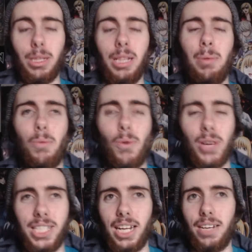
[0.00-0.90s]
me a little bit
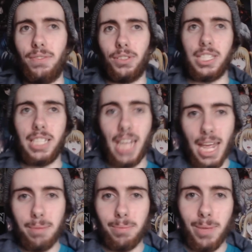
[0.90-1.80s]
more excited for this
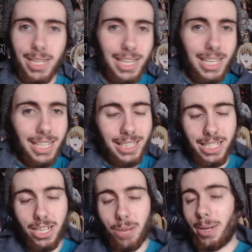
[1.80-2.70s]
game
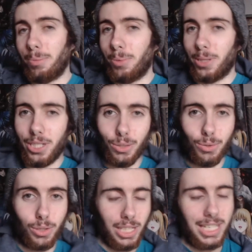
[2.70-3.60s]
that's coming out pretty
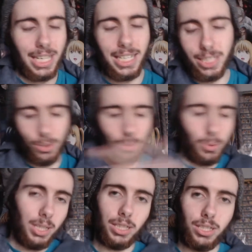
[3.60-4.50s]
soon. So let's get
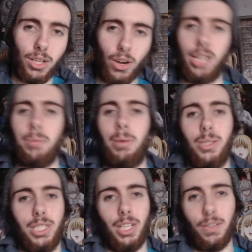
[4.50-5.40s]
into the talking
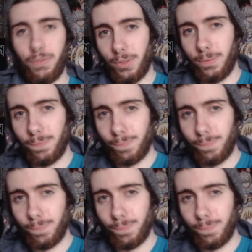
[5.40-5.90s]
about stuff.